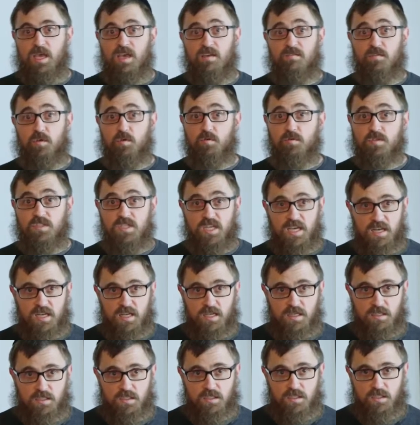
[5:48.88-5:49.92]
If you
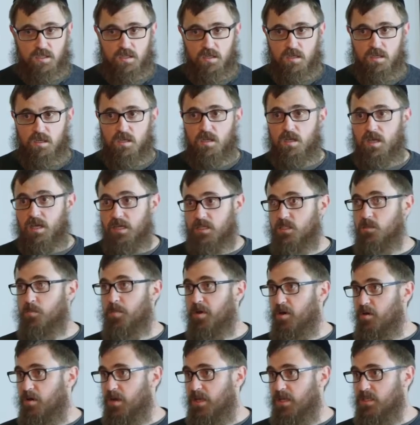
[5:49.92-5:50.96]
didn't
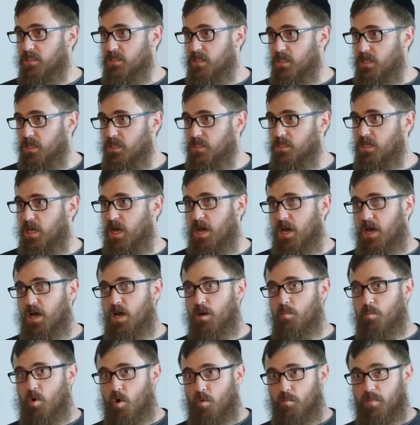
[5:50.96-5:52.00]
experience this
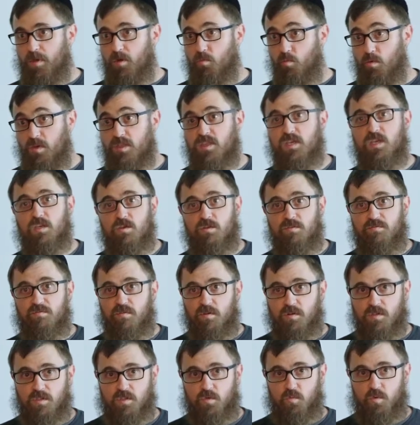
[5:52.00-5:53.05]
aha moment within your
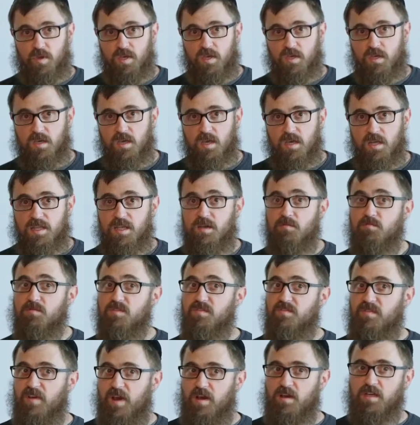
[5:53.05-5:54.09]
first week, then it
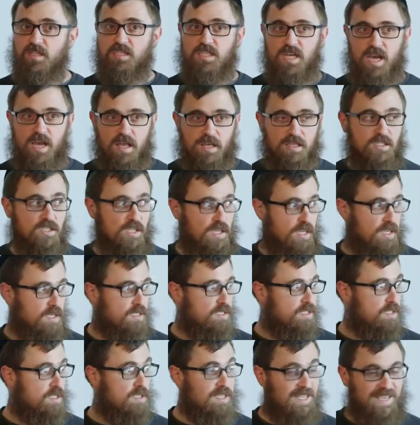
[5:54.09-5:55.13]
was very
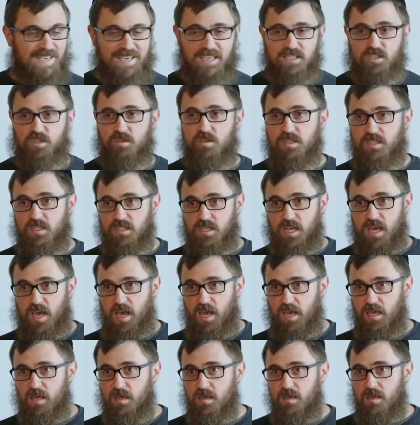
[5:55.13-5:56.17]
challenging to get you to
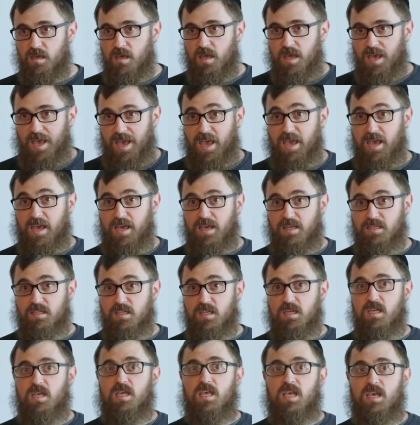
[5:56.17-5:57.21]
stay
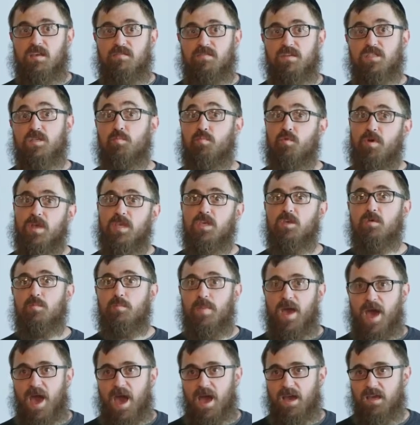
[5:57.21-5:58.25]
and even to bring you
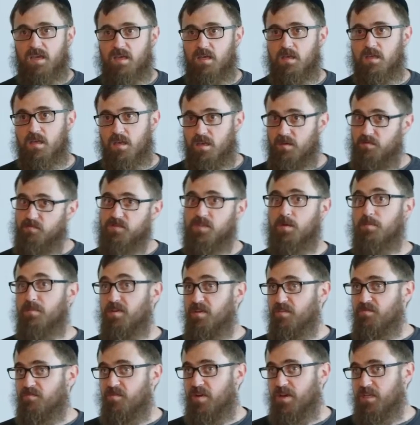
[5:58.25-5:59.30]
back if some of
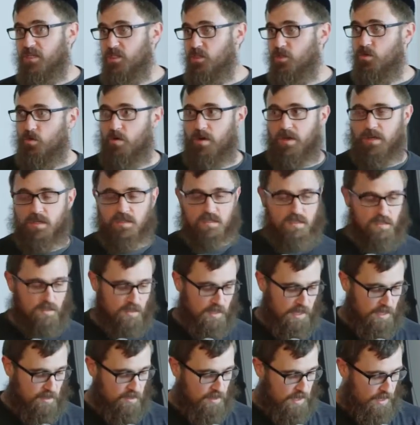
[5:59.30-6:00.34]
your friends joined
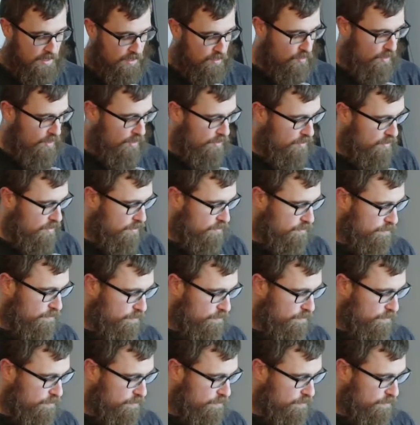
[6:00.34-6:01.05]
later down the road.